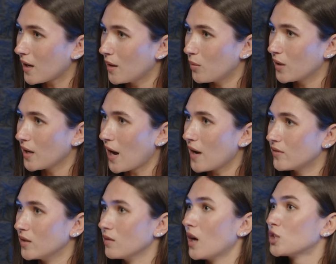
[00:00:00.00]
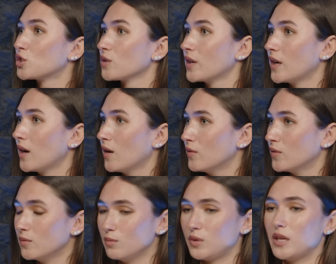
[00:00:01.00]
I wouldn't have the luxury of
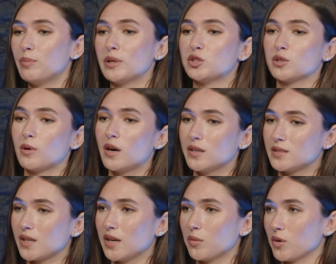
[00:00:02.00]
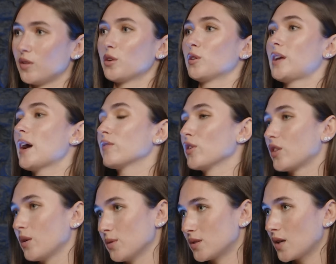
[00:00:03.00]
keeping Shabbat in a setting where literally
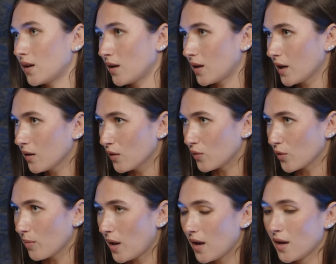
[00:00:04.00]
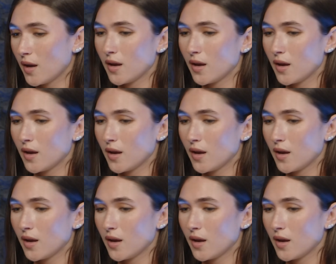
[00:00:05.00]
everything was taken care of for me.